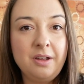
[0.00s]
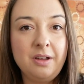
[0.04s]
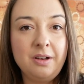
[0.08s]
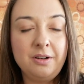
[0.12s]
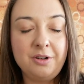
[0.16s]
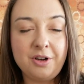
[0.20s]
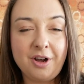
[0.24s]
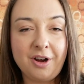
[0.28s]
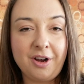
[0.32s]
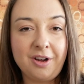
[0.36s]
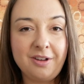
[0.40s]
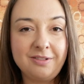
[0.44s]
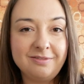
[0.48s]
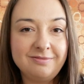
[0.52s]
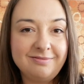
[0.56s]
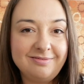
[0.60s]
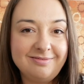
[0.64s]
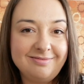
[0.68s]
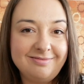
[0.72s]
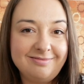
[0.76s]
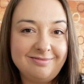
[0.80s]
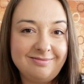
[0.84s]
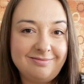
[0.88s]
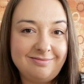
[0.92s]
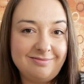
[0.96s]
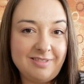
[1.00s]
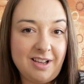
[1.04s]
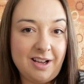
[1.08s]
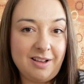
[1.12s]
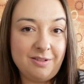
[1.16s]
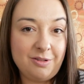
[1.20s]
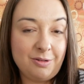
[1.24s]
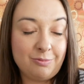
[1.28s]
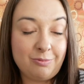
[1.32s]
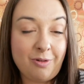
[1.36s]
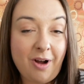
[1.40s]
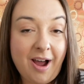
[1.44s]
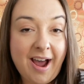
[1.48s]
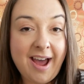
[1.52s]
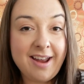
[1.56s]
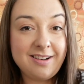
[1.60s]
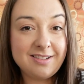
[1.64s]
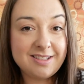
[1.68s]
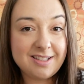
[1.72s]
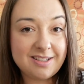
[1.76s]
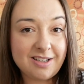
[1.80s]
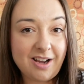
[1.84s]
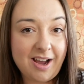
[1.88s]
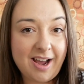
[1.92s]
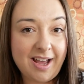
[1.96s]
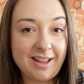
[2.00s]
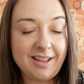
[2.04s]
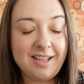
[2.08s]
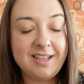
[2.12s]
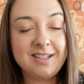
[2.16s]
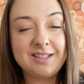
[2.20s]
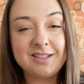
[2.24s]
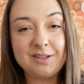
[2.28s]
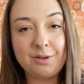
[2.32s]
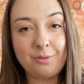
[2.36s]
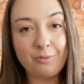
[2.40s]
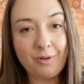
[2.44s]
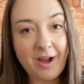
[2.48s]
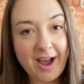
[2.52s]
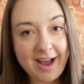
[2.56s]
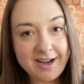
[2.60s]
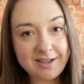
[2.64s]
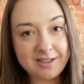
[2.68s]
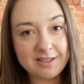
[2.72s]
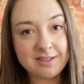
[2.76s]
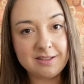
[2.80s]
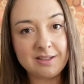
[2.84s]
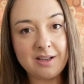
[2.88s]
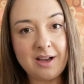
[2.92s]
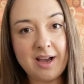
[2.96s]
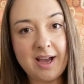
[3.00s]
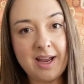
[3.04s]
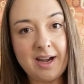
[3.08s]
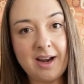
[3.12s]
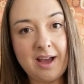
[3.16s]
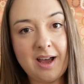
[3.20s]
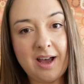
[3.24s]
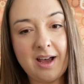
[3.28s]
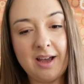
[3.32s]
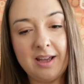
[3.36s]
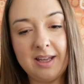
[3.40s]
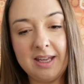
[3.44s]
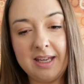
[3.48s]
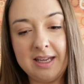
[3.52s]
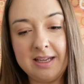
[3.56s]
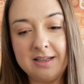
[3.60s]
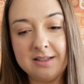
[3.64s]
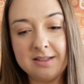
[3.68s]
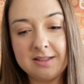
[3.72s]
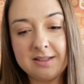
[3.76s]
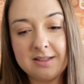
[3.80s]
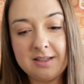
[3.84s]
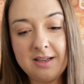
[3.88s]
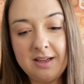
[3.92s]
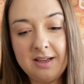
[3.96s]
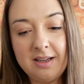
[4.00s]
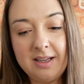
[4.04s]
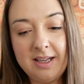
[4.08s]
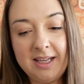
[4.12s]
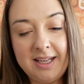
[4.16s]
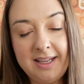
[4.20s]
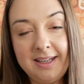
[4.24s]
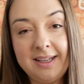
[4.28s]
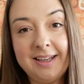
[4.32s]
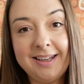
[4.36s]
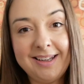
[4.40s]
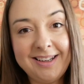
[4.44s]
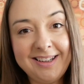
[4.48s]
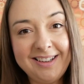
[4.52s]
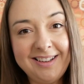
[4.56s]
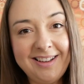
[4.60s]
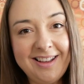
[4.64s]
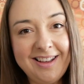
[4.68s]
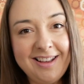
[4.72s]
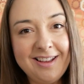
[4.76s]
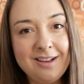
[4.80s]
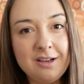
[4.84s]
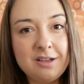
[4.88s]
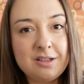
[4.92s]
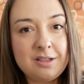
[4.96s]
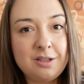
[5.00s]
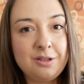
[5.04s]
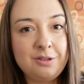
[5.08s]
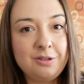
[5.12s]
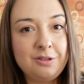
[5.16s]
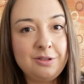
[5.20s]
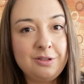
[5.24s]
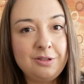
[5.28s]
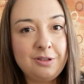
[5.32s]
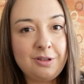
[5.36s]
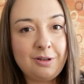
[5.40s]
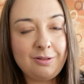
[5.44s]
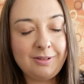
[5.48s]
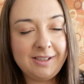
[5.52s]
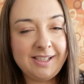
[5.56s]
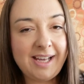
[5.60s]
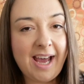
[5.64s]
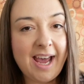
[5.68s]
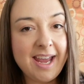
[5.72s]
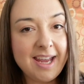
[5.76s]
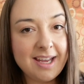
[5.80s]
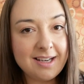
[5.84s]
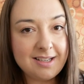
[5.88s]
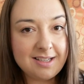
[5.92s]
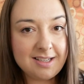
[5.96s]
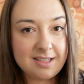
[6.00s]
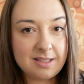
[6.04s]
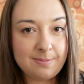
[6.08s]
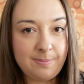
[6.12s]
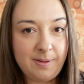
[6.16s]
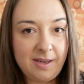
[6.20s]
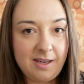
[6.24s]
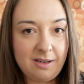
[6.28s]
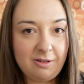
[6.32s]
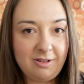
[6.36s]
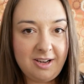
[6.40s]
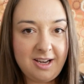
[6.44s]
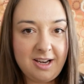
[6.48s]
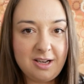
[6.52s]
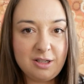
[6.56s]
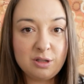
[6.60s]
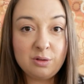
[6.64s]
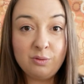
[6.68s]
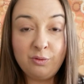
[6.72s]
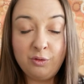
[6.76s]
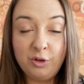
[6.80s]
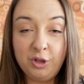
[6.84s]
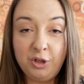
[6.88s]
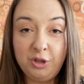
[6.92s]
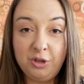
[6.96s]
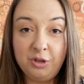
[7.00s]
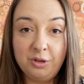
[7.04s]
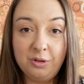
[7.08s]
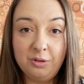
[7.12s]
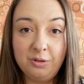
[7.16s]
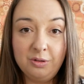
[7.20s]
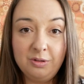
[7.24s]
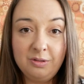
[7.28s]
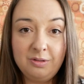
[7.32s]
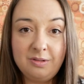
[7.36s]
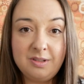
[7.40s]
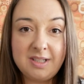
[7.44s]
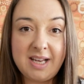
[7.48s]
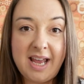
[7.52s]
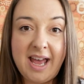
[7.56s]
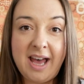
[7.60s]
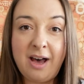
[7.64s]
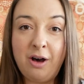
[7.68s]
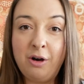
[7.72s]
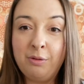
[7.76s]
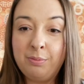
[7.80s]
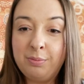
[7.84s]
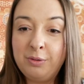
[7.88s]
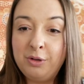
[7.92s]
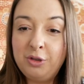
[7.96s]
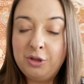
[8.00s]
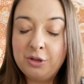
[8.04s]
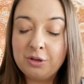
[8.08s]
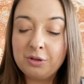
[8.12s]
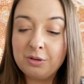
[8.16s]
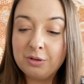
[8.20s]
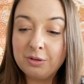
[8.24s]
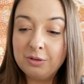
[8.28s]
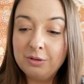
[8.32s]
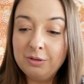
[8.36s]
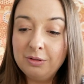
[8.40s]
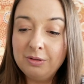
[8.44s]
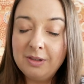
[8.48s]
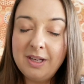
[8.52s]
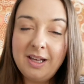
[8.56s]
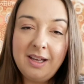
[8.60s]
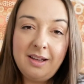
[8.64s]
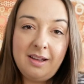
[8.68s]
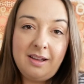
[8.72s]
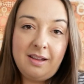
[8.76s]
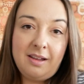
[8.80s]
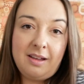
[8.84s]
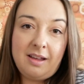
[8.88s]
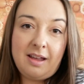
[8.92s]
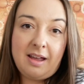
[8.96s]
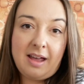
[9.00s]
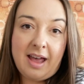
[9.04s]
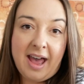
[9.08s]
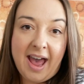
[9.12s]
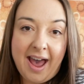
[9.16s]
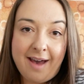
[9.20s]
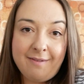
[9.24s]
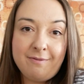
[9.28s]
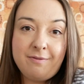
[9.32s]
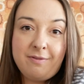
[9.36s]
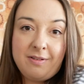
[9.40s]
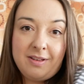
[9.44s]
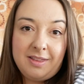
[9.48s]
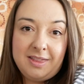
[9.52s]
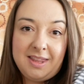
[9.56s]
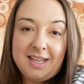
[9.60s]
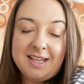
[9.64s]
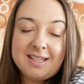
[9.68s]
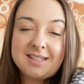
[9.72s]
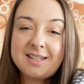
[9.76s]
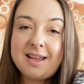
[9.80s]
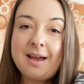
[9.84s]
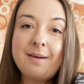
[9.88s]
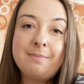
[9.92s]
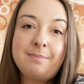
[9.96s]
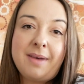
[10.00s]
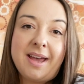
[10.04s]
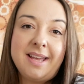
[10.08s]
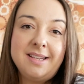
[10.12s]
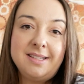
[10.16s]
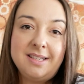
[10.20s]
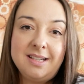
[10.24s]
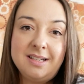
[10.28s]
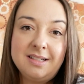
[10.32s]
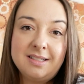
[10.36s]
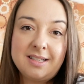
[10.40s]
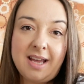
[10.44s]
No, the right stylist, the right designer is here to create an experience for you, to help you have this amazing